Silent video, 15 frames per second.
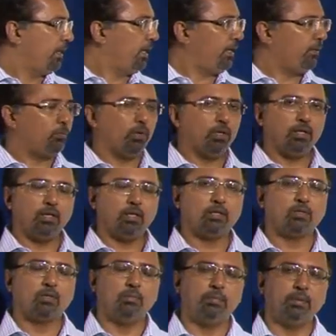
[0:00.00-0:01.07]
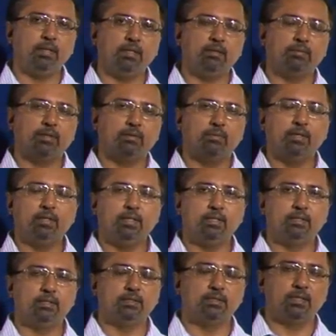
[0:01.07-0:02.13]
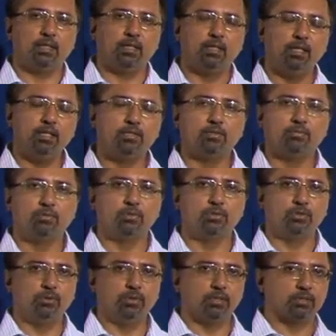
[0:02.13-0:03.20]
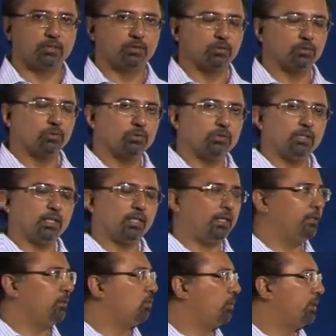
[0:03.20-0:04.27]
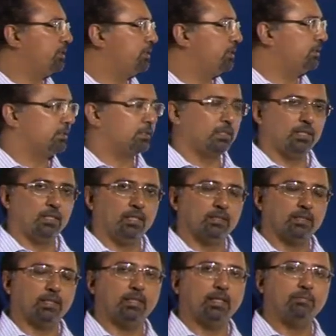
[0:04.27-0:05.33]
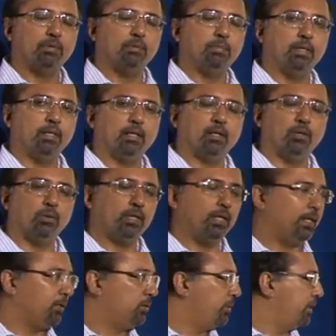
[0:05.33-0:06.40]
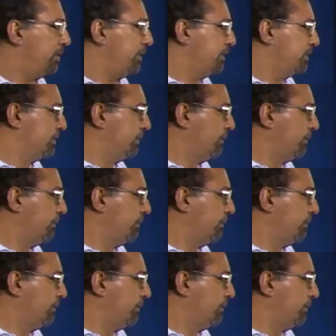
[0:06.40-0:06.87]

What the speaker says: and what are our competitive advantages in each of those units? So those are the kind of questions that they will be looking to address.